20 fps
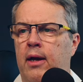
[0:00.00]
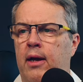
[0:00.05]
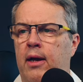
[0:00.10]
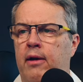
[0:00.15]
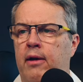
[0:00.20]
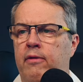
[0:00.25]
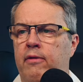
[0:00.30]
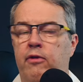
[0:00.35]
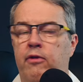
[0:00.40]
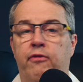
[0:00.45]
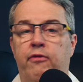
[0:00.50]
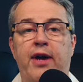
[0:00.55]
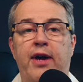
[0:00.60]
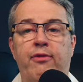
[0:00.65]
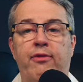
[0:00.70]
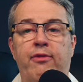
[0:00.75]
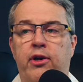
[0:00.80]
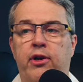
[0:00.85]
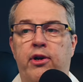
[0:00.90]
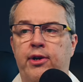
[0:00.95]
for
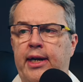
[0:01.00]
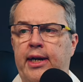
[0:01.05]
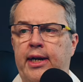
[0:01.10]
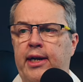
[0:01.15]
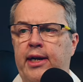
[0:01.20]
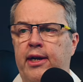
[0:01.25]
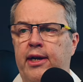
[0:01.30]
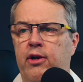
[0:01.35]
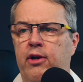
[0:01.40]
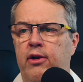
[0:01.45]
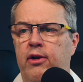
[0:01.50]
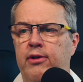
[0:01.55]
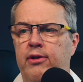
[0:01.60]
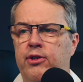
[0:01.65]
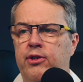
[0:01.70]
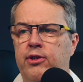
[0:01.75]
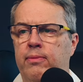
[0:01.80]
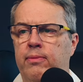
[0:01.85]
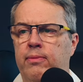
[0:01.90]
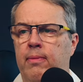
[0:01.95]
$599.
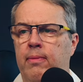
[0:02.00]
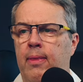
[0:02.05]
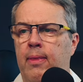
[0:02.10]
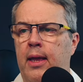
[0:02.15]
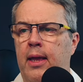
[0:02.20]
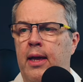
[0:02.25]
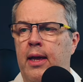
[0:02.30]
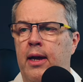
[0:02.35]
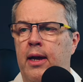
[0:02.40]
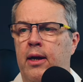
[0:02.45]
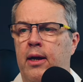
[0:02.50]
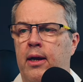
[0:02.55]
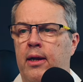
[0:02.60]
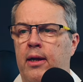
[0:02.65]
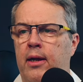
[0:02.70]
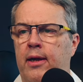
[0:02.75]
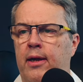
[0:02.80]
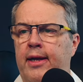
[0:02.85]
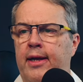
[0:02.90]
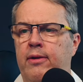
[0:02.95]

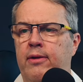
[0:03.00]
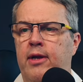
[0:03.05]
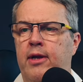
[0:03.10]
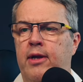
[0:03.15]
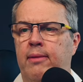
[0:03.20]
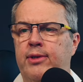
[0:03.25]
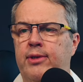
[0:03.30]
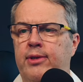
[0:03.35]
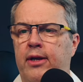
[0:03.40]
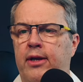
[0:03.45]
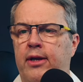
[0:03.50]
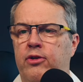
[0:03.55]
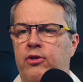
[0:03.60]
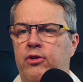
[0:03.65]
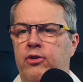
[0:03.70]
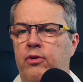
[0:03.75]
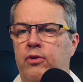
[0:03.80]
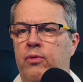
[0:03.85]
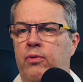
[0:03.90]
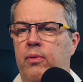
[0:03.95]
And that comes out
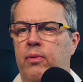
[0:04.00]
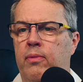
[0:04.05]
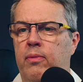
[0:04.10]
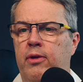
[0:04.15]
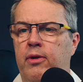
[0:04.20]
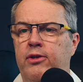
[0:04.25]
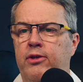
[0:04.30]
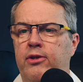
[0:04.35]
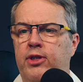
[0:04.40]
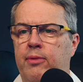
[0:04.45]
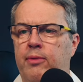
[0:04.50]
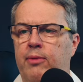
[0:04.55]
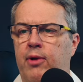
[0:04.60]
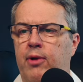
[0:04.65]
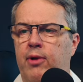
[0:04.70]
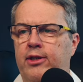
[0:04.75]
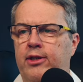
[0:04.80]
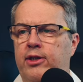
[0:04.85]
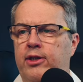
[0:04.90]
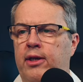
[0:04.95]
to, you can see the
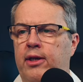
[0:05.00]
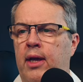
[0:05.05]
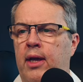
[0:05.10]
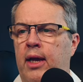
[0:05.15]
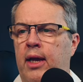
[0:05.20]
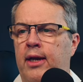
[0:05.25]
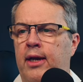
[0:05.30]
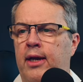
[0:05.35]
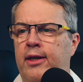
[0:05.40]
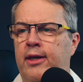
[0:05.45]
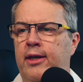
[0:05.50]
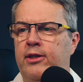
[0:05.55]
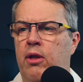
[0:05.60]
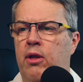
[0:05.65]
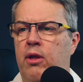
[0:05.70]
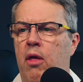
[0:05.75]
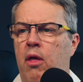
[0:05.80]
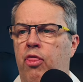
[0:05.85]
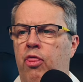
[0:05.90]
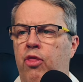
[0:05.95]
pricing. It's
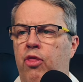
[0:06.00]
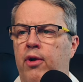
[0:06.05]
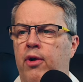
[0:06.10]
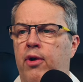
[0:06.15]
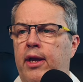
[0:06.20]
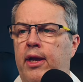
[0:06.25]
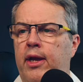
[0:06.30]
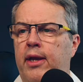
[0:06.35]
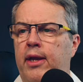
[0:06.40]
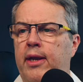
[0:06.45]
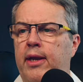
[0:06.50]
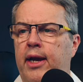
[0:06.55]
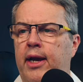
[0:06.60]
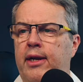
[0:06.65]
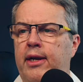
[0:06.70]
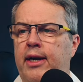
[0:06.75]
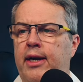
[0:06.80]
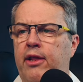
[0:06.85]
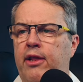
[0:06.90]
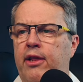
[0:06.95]

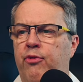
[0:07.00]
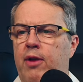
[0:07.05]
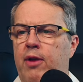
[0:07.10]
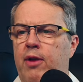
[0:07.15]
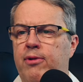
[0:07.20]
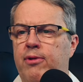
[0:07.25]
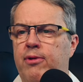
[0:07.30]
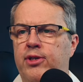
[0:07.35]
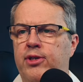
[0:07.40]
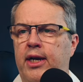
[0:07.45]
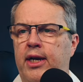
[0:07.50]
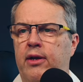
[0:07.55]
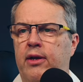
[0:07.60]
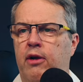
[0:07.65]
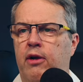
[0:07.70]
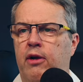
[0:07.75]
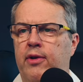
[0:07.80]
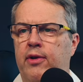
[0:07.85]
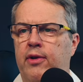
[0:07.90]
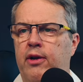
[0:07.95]
$39.93 per site. Over
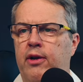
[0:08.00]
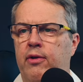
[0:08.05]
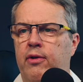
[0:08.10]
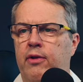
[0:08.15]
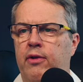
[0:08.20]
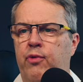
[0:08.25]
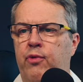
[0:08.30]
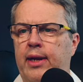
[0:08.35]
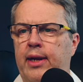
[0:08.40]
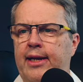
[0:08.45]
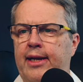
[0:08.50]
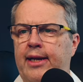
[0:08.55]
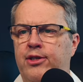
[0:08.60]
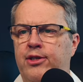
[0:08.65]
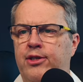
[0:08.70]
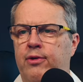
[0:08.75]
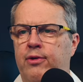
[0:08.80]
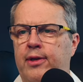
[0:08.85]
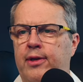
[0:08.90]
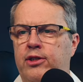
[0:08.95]
here on the
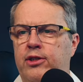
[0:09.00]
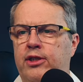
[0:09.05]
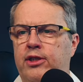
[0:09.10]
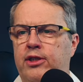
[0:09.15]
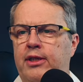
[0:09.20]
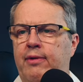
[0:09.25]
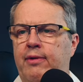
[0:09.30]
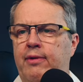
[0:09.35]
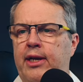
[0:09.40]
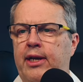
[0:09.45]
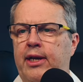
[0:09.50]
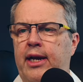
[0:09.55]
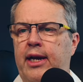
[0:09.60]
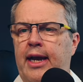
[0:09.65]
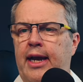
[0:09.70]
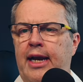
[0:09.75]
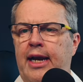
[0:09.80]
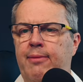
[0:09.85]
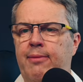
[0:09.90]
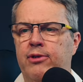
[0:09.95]
freelancer, it's
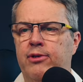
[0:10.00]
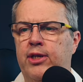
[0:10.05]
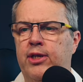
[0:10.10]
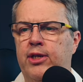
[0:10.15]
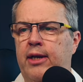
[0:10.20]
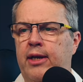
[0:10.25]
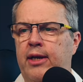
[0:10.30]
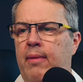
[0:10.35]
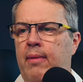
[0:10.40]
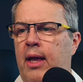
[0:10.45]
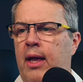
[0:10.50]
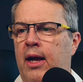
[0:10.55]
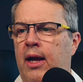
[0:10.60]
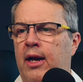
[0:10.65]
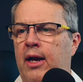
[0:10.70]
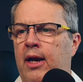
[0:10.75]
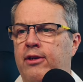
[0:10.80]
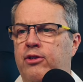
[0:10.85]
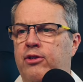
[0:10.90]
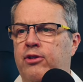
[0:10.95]
$79.80 per site.
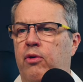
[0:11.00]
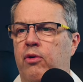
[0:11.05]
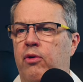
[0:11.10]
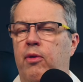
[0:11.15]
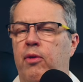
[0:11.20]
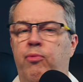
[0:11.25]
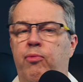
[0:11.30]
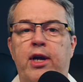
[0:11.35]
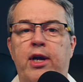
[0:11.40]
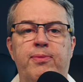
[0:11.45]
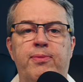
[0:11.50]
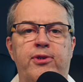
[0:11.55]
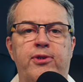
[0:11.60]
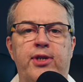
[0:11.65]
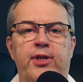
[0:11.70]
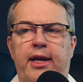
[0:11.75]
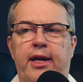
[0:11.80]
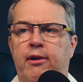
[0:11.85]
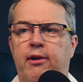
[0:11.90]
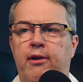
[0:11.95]
So the price per
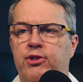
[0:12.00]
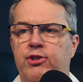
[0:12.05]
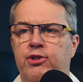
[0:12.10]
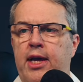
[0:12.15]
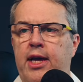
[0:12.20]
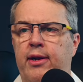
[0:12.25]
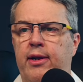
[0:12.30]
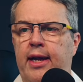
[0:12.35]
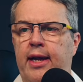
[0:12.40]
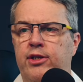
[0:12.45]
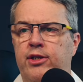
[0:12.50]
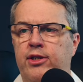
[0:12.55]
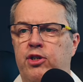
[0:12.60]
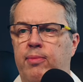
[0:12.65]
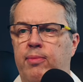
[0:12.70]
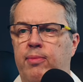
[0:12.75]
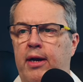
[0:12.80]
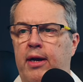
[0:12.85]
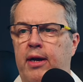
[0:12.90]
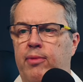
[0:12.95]
site goes down as you
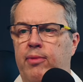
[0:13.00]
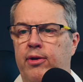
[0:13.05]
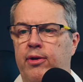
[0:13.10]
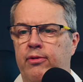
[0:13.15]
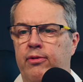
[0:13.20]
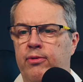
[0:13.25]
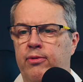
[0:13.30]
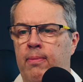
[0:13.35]
buy bundles.